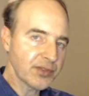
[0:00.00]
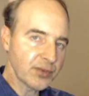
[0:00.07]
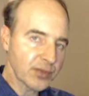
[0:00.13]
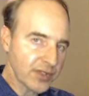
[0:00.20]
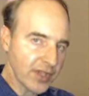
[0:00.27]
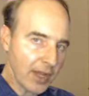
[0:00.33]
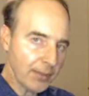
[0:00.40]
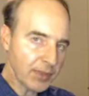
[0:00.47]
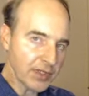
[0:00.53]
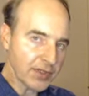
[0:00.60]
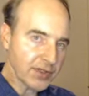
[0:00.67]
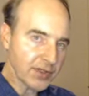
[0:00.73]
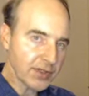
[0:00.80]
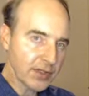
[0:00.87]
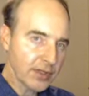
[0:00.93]

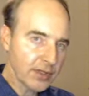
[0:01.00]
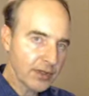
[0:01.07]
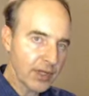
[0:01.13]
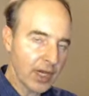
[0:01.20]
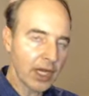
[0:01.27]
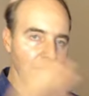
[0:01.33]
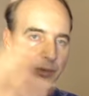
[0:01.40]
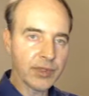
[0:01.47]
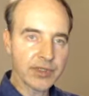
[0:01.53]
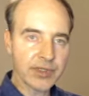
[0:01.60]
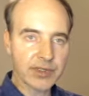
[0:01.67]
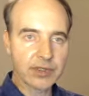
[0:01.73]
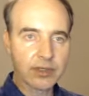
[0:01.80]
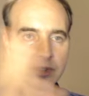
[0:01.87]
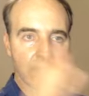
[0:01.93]
Receptus thought it was